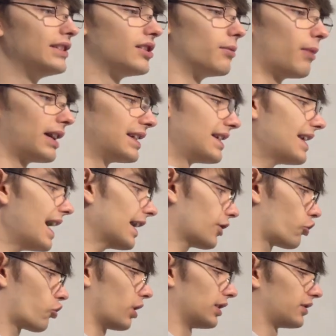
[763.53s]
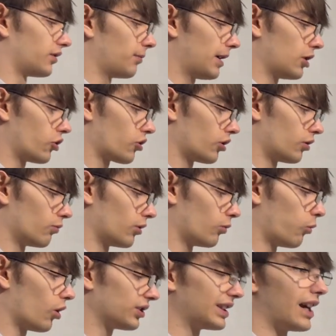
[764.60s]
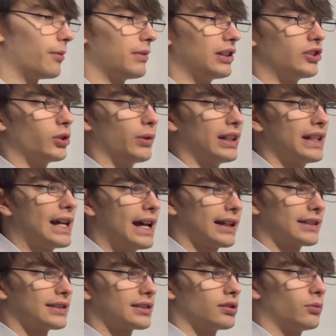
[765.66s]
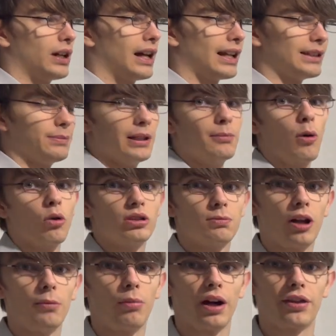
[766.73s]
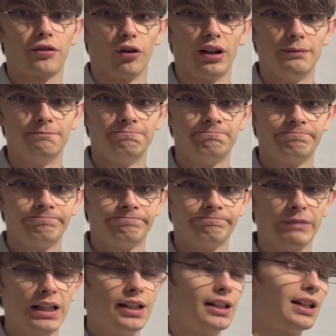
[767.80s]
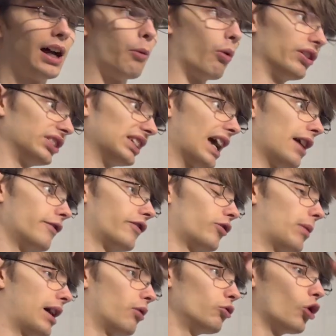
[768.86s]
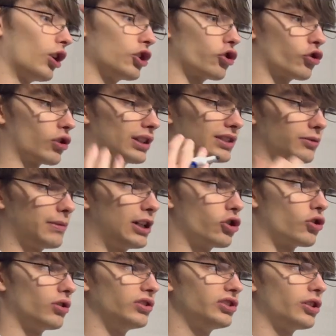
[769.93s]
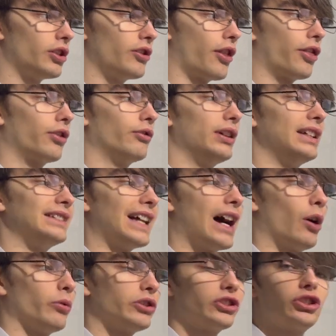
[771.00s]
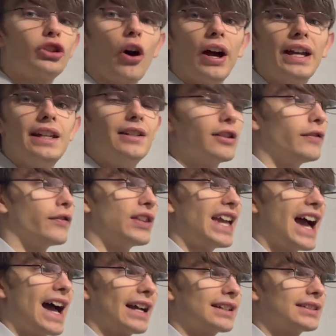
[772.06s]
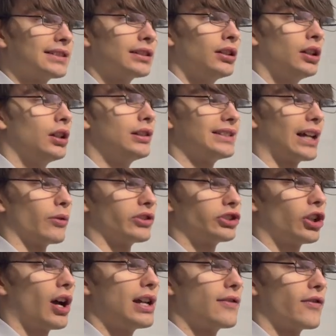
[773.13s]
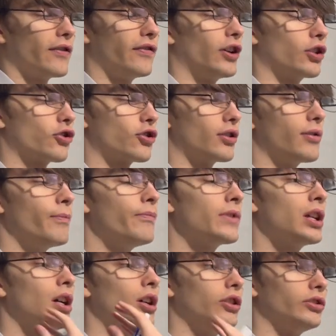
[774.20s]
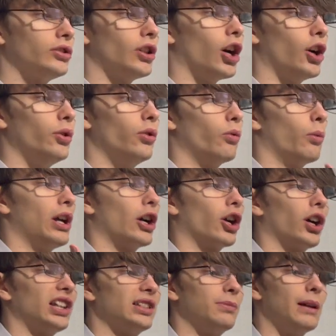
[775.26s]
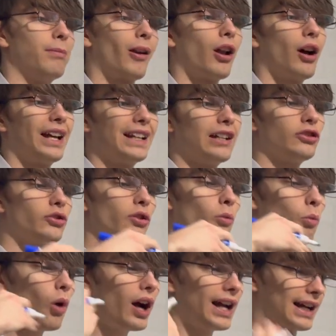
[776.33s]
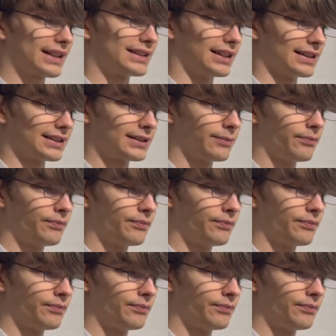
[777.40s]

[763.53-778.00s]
that my next transformation, well, what's happening to it next? Well, it's being multiplied by 3. And once again, from our knowledge of transformations, 3 is outside of the x, it's outside of the function, so we are going to be applying it to the y-axis.